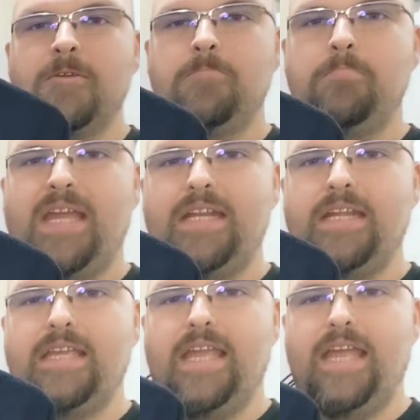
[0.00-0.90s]
made
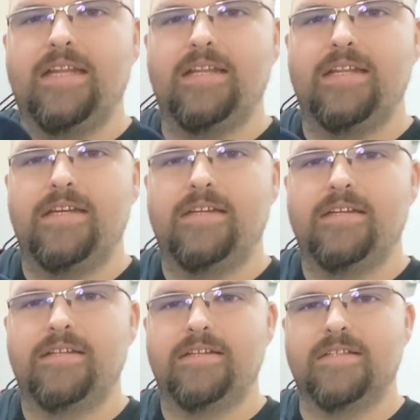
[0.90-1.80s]
in Canada,
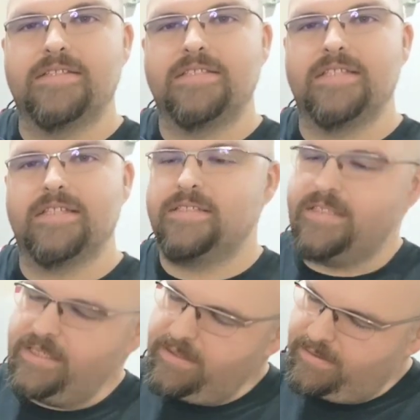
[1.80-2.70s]
a
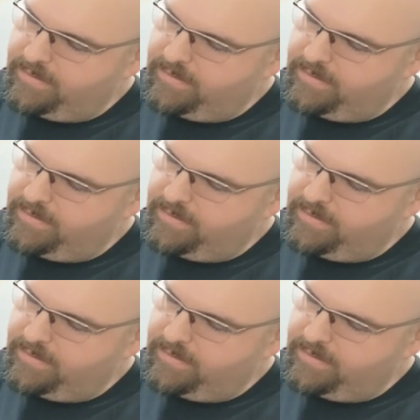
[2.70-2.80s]
60. Let